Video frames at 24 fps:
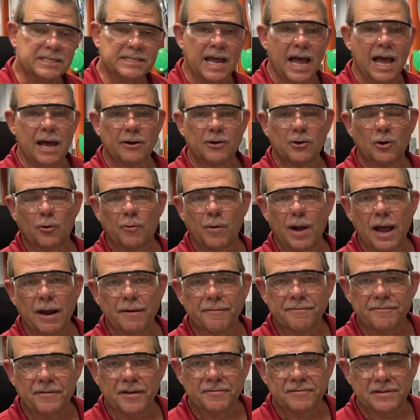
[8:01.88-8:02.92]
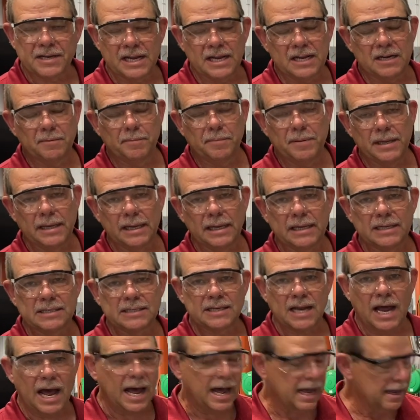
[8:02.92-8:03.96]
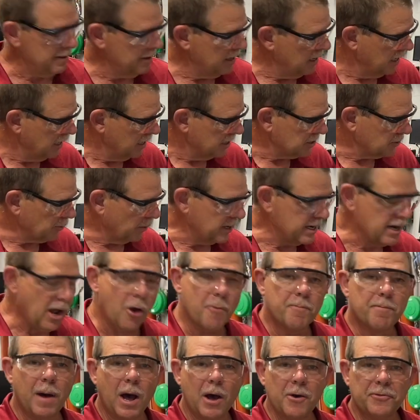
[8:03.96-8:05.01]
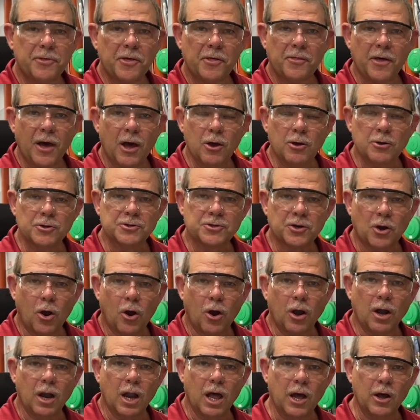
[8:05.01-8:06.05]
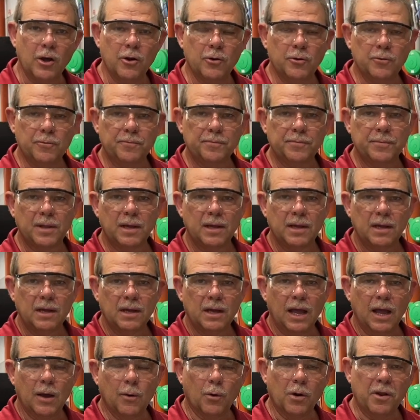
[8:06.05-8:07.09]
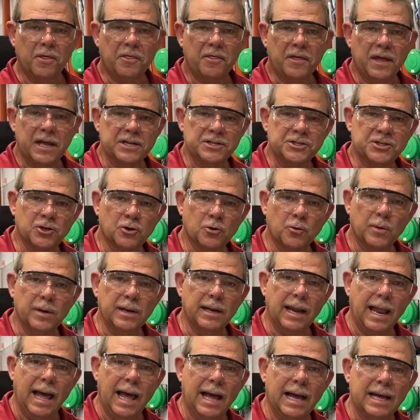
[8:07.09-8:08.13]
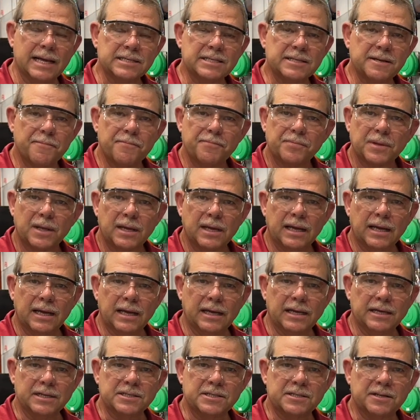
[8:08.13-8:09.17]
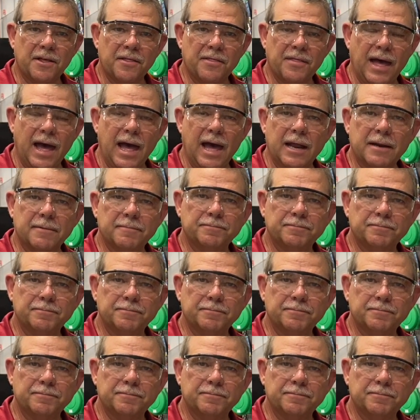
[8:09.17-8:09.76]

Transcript: down to around 15 psi. So we know both of those are low. And one of the things you'll realize is that